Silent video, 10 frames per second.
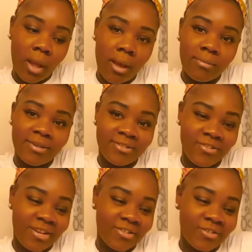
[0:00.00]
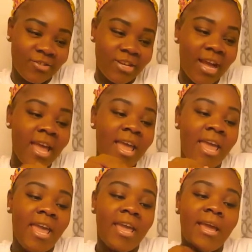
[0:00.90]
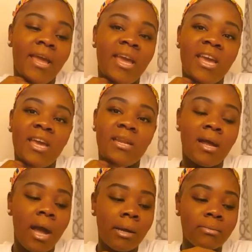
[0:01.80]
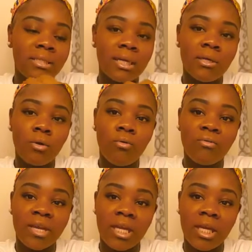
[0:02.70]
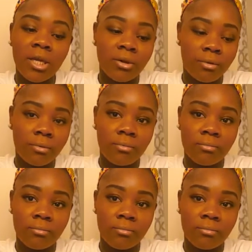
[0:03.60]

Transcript: I'm gonna try to show you. And I'm sitting over here.